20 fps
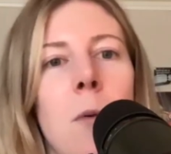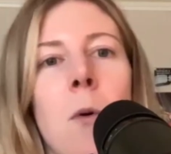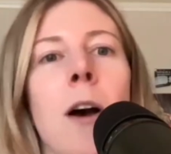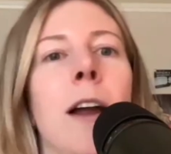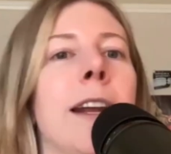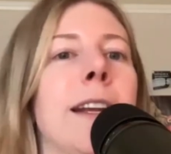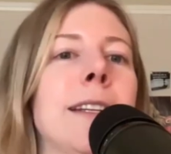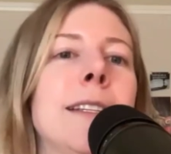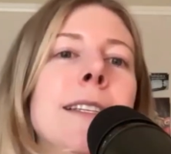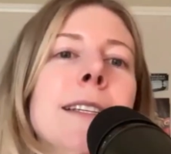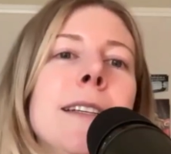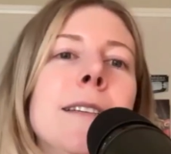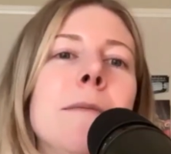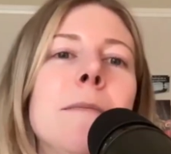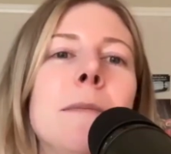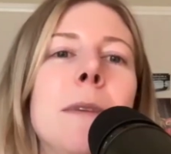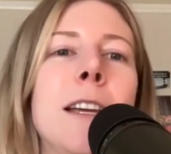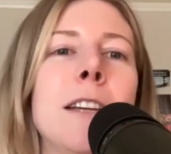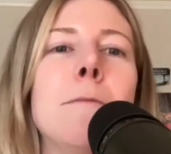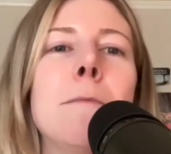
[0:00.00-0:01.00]
wanting to
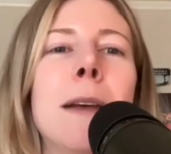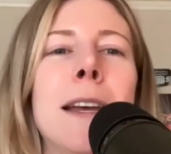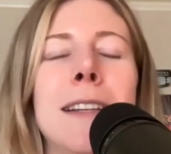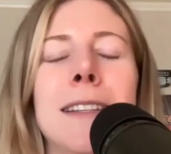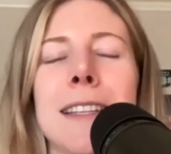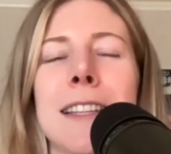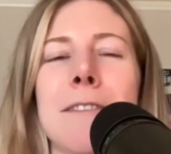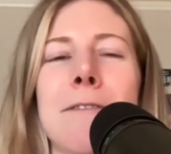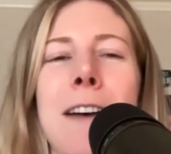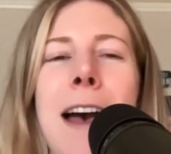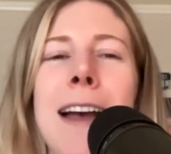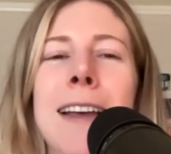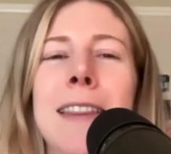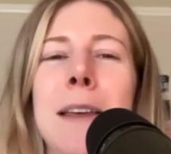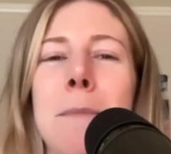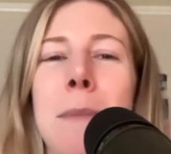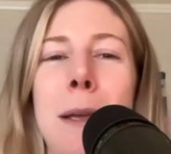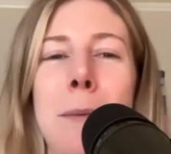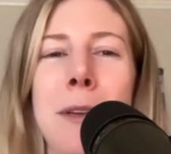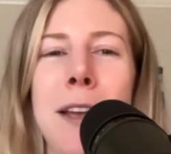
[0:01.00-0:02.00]
admit to the fact
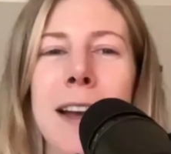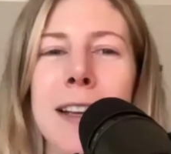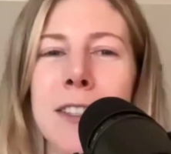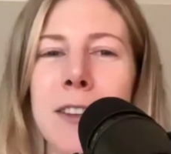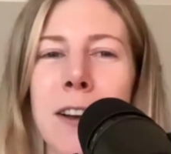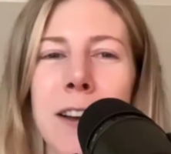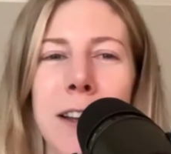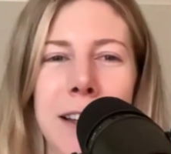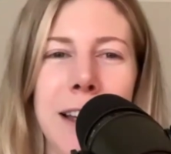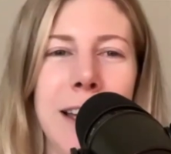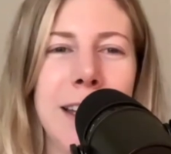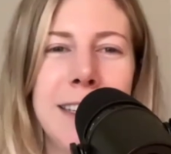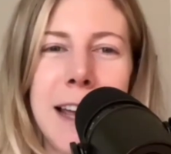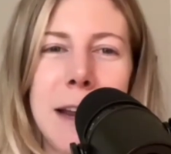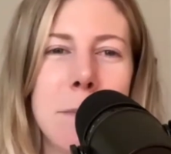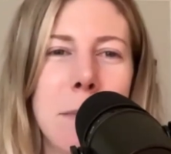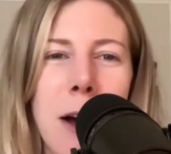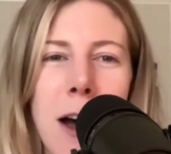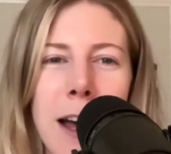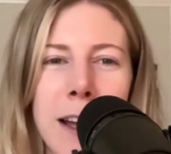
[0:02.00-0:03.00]
that maybe I saw a
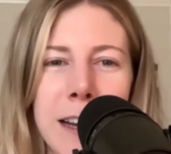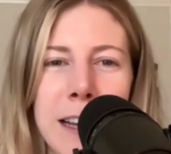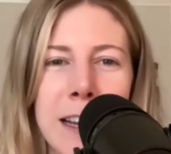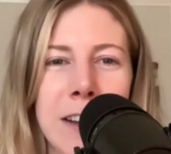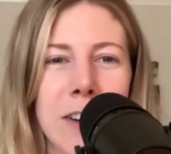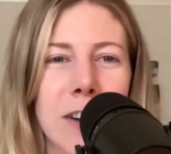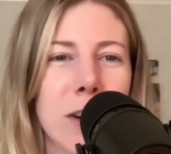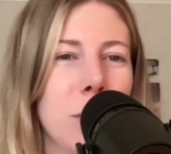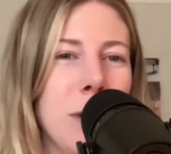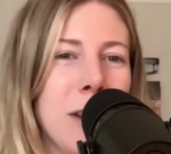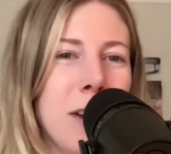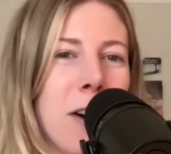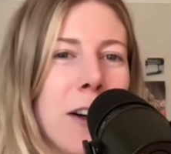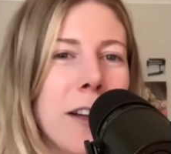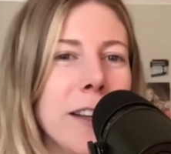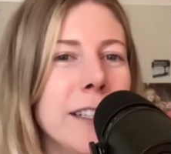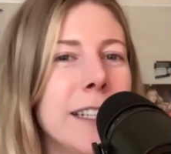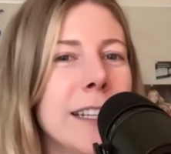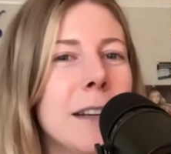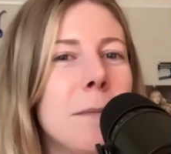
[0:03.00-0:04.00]
dead body, or we
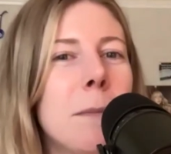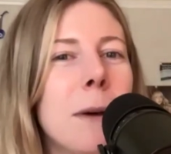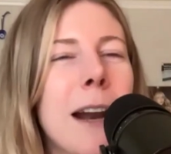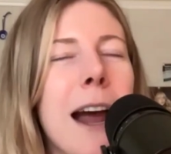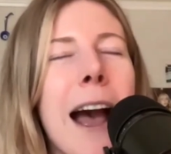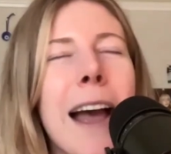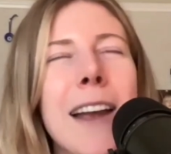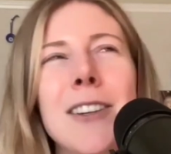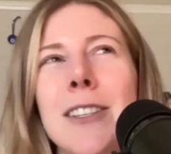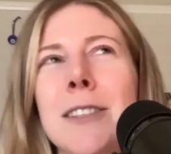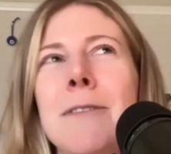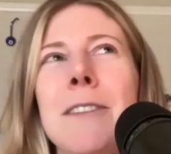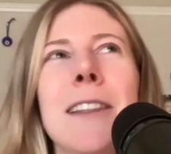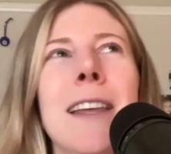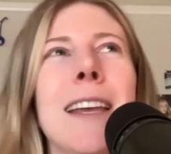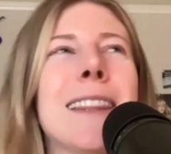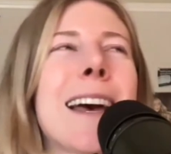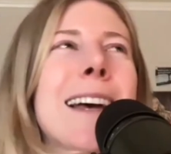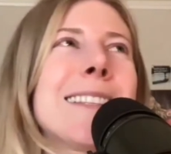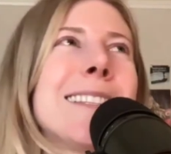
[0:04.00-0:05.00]
all did, but I just feel
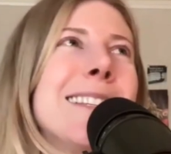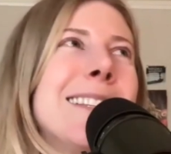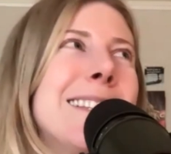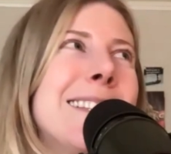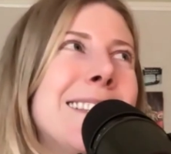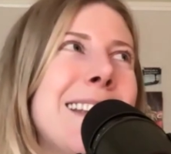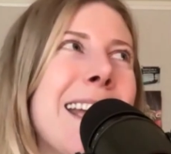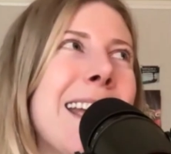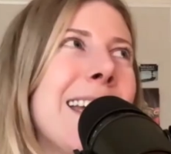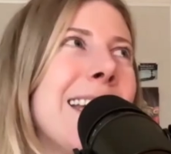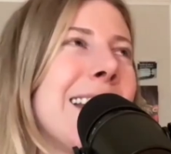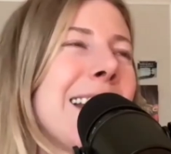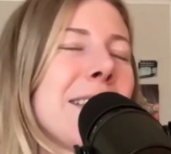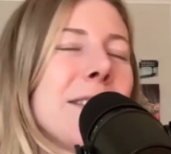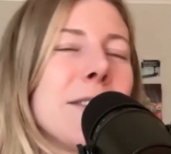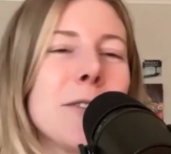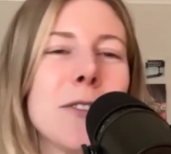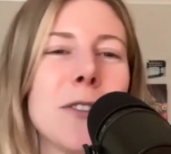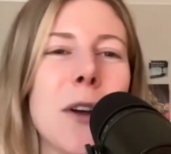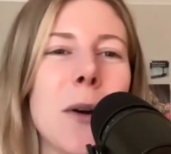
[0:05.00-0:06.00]
like that's insane and
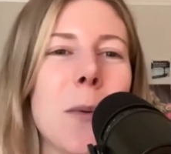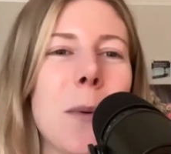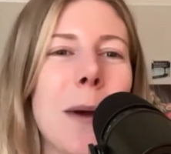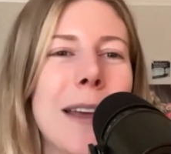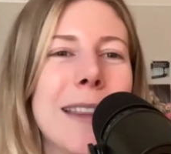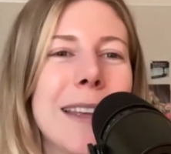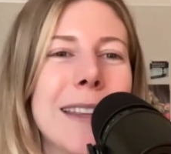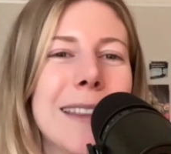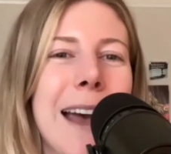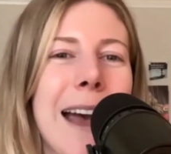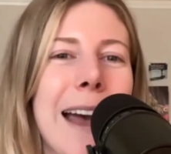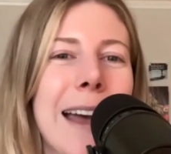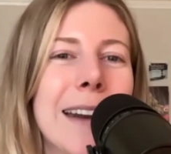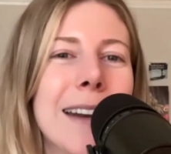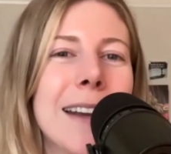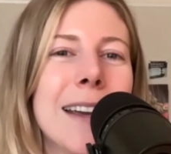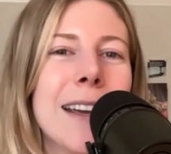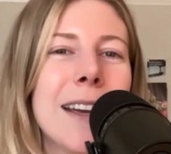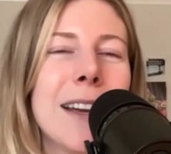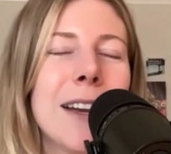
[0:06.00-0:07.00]
there's no way that that
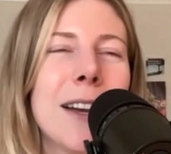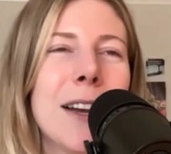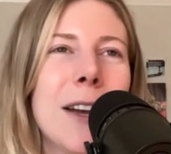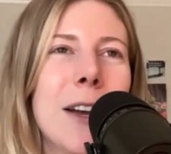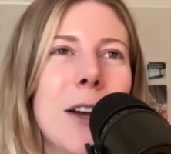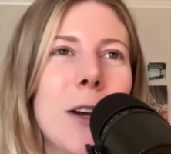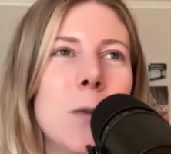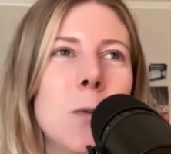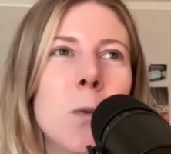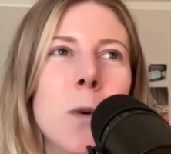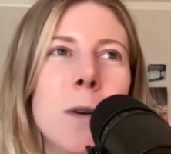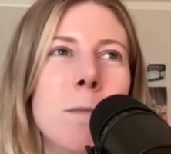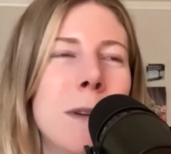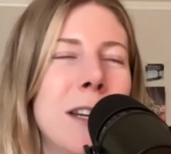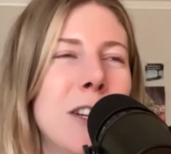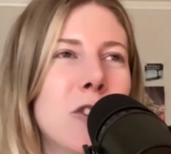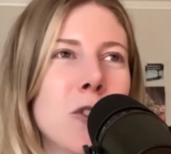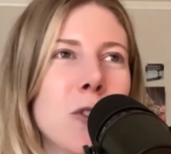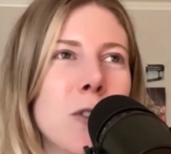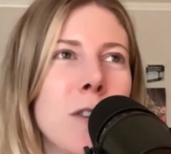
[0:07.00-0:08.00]
would
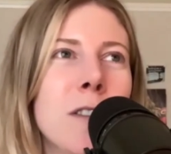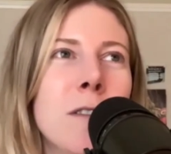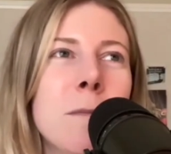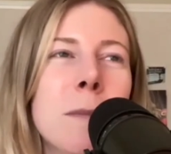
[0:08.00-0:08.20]
be true.